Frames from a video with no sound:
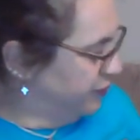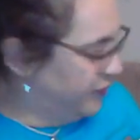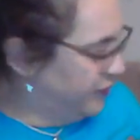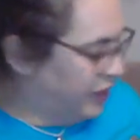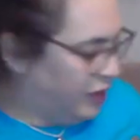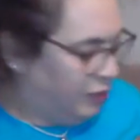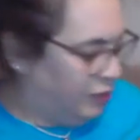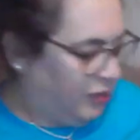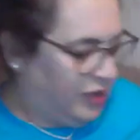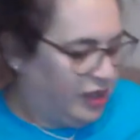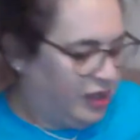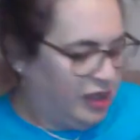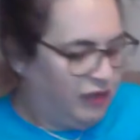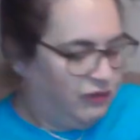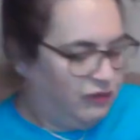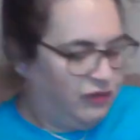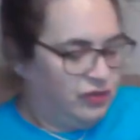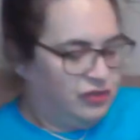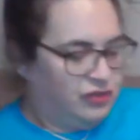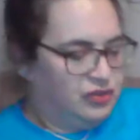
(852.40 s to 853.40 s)
I will have
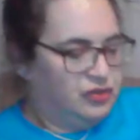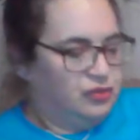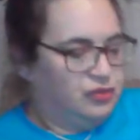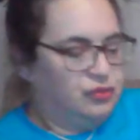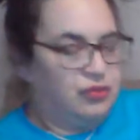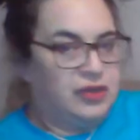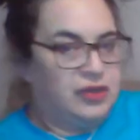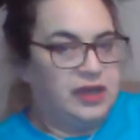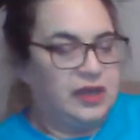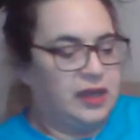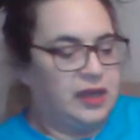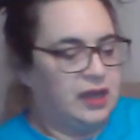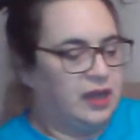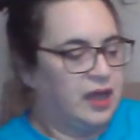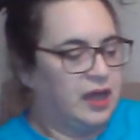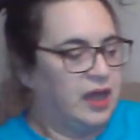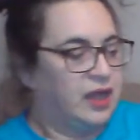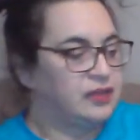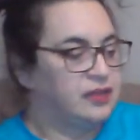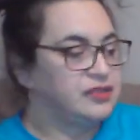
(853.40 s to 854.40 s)
our story.
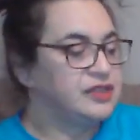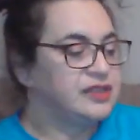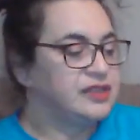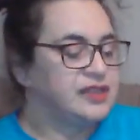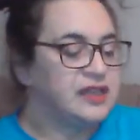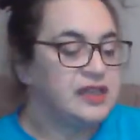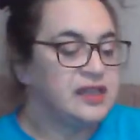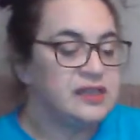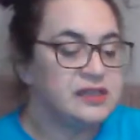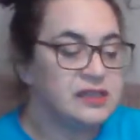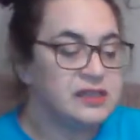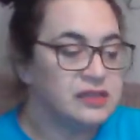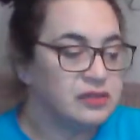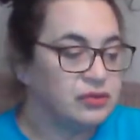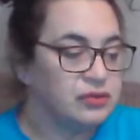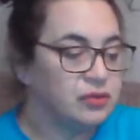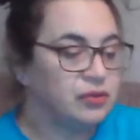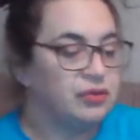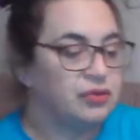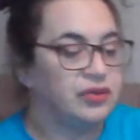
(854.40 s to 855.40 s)
And today's
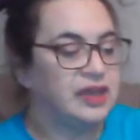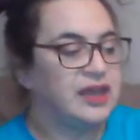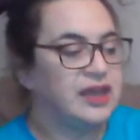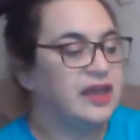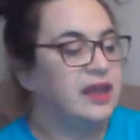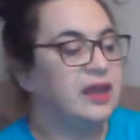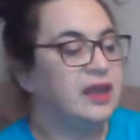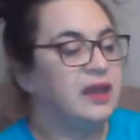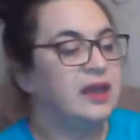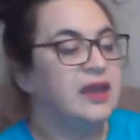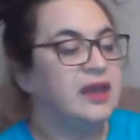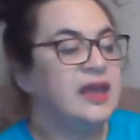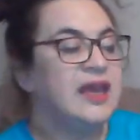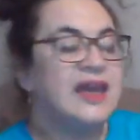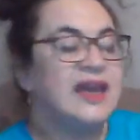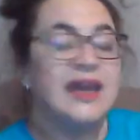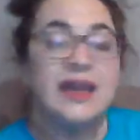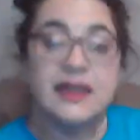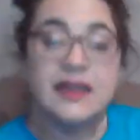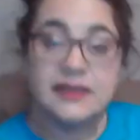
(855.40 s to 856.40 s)
story
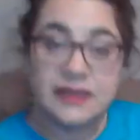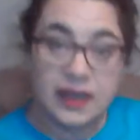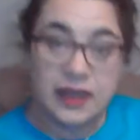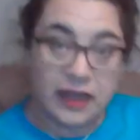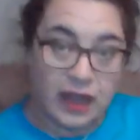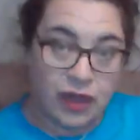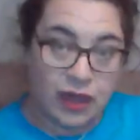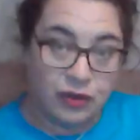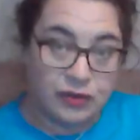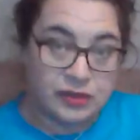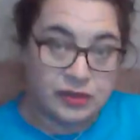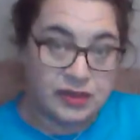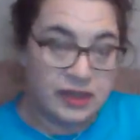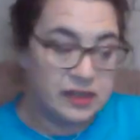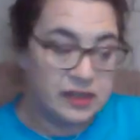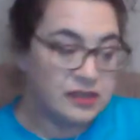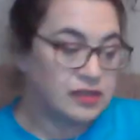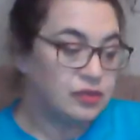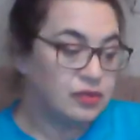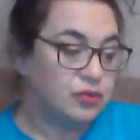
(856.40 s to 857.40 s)
is a counting
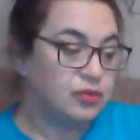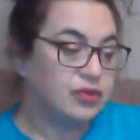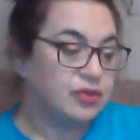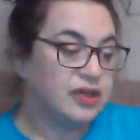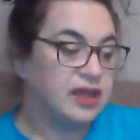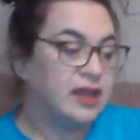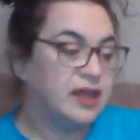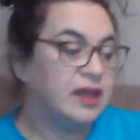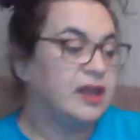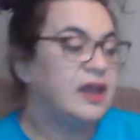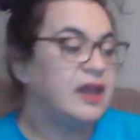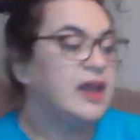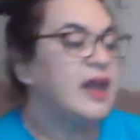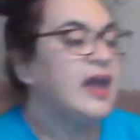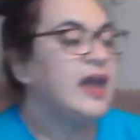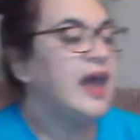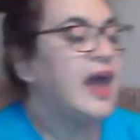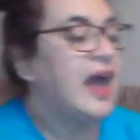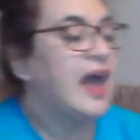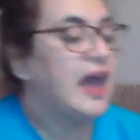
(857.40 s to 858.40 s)
story.
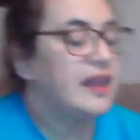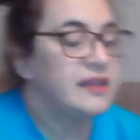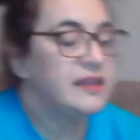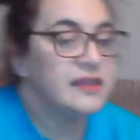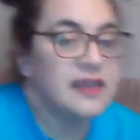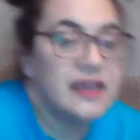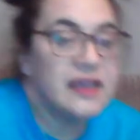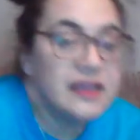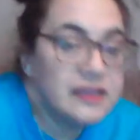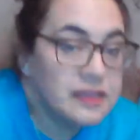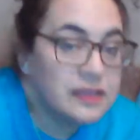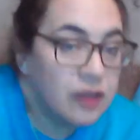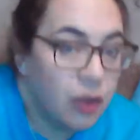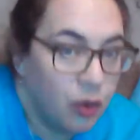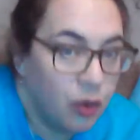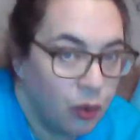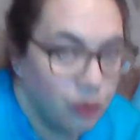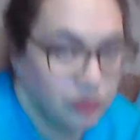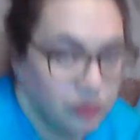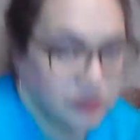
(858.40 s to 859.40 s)
And it's
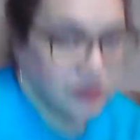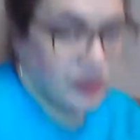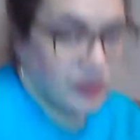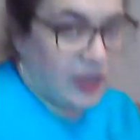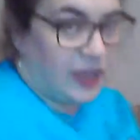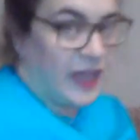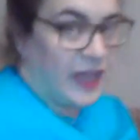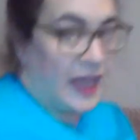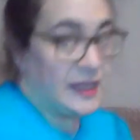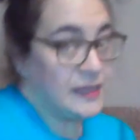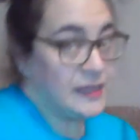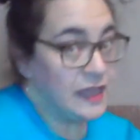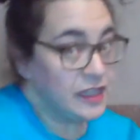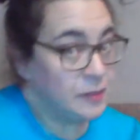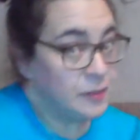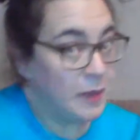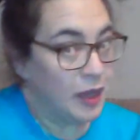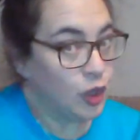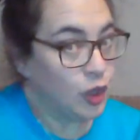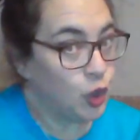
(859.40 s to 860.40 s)
called, okay, so
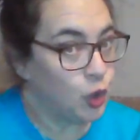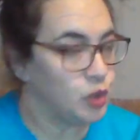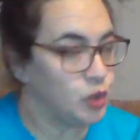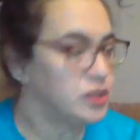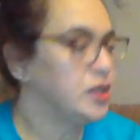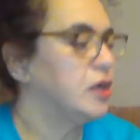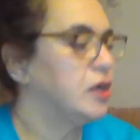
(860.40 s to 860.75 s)
it's a bit